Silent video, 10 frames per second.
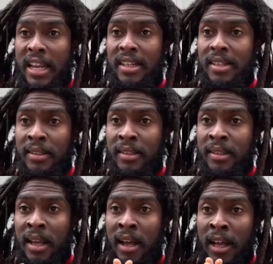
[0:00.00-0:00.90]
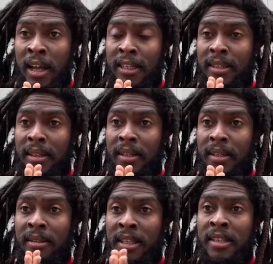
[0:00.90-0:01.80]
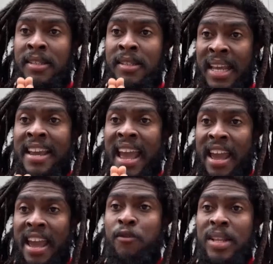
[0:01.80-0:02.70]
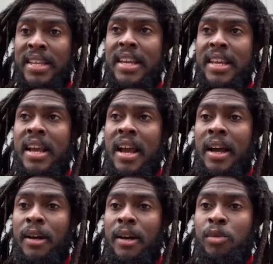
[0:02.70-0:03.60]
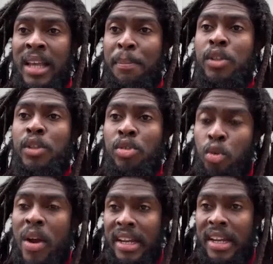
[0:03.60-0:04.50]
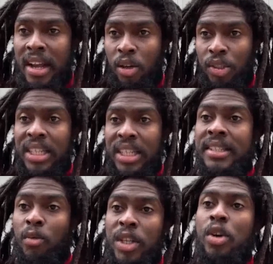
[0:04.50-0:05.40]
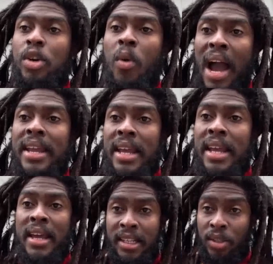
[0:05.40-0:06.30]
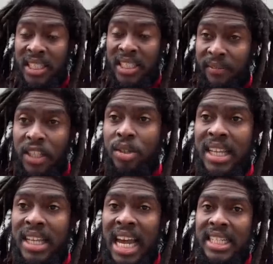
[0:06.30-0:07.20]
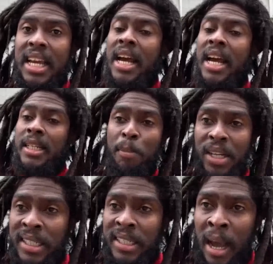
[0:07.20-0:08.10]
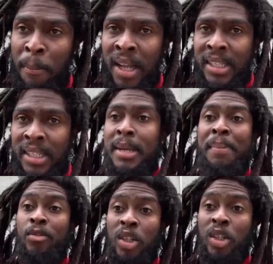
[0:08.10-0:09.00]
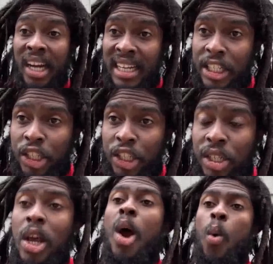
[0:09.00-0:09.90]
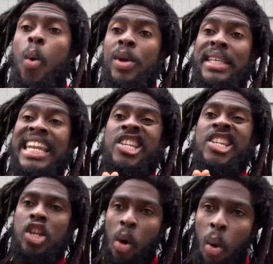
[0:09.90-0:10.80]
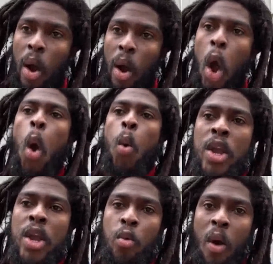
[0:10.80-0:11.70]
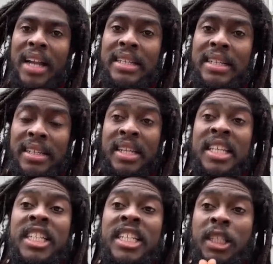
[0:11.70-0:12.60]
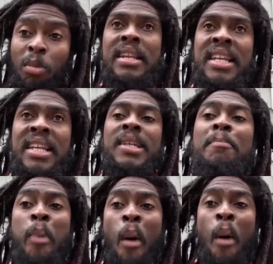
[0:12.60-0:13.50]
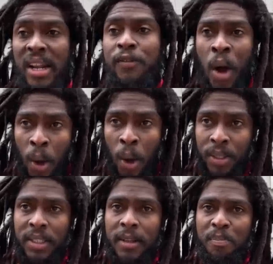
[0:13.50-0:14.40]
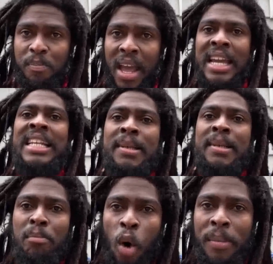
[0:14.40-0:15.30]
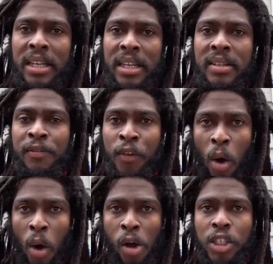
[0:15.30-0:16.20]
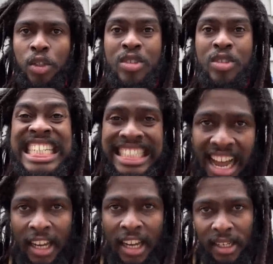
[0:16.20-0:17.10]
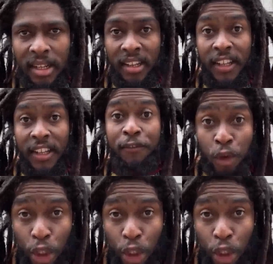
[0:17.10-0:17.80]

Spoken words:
and and say everything supposed to do in the country. Is the reason why the civil society, the political party, the petro challengers, we said no. We want this moment. It's important for us. It is a moment for us to decide the